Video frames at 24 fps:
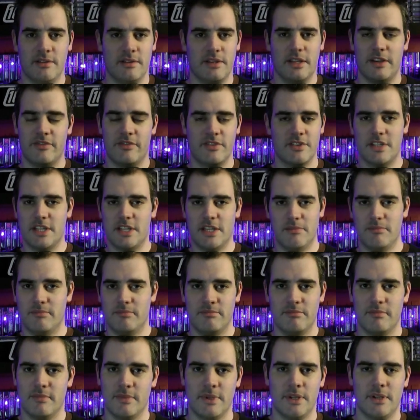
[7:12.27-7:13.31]
if the team
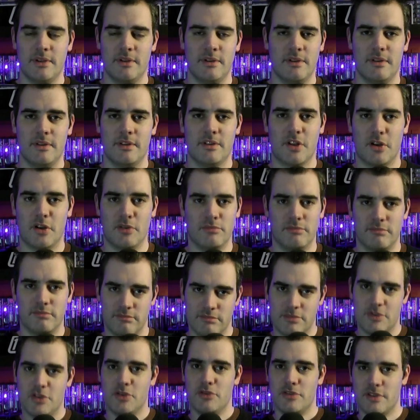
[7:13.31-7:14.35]
don't
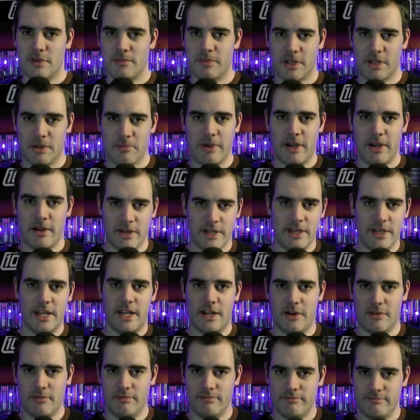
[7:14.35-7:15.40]
do something about it
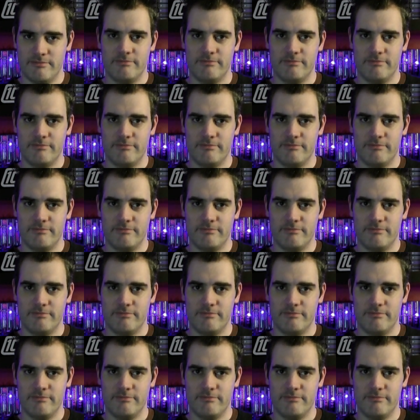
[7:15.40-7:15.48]
now.